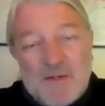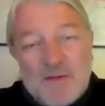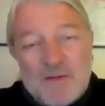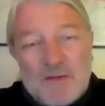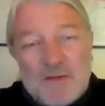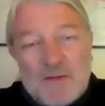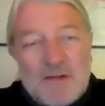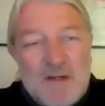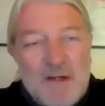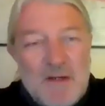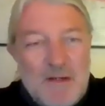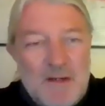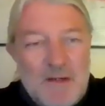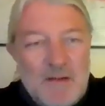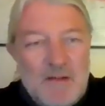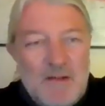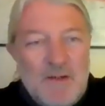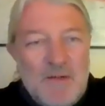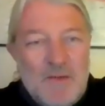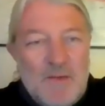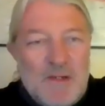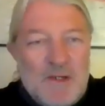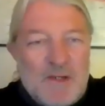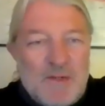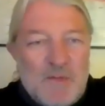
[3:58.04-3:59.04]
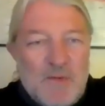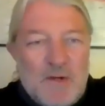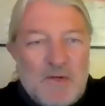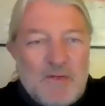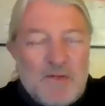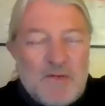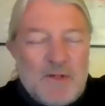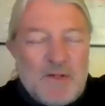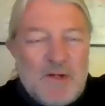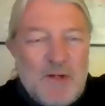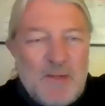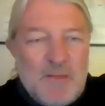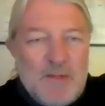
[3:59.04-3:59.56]
so you went to work
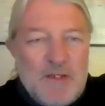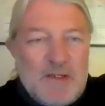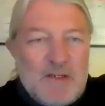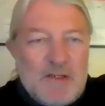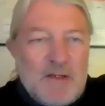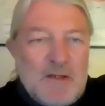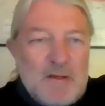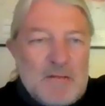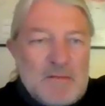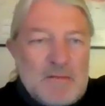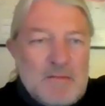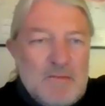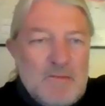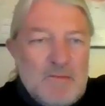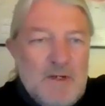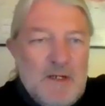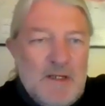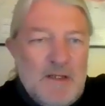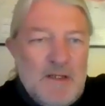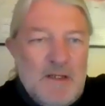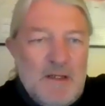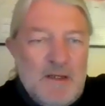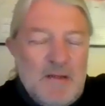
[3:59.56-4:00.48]
with Kermit when